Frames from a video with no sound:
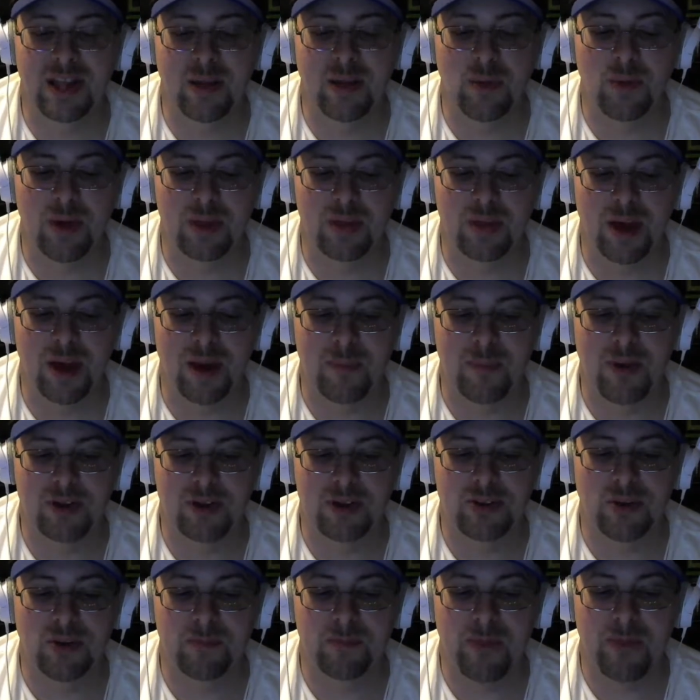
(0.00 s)
with
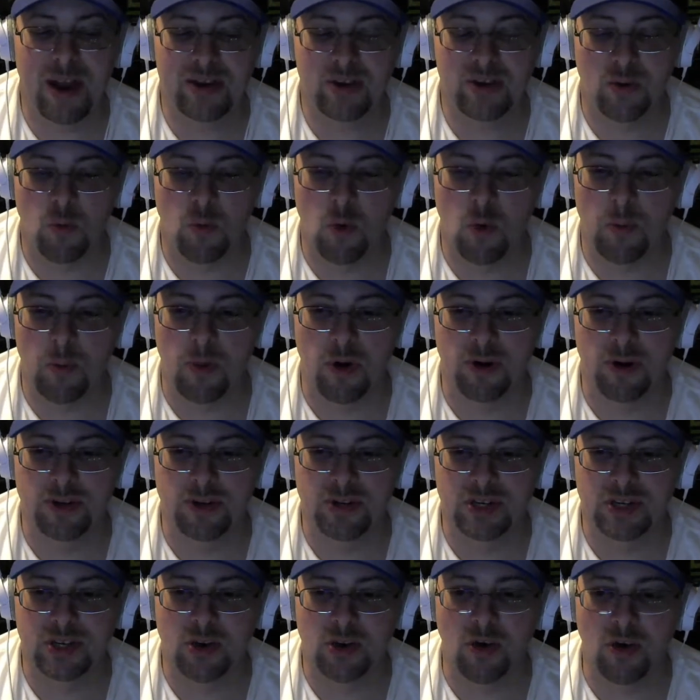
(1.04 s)
Patrick
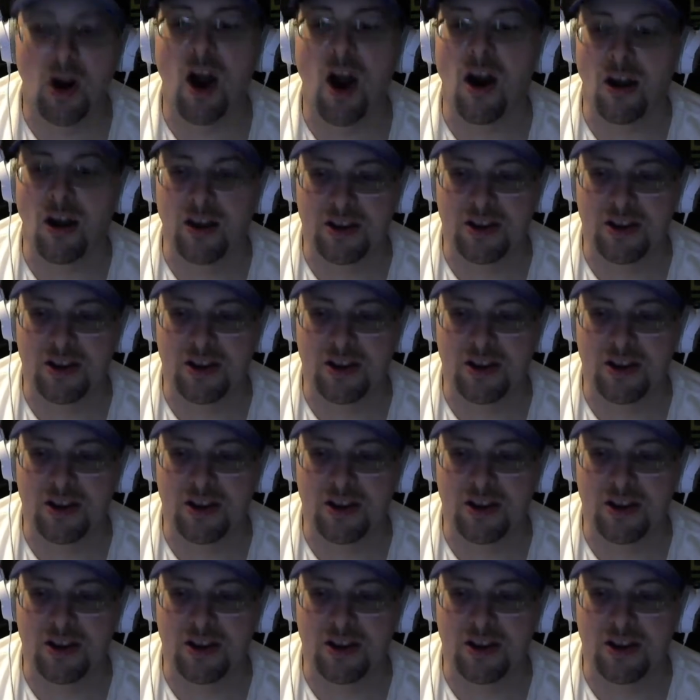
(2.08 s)
Warburton's Kronk.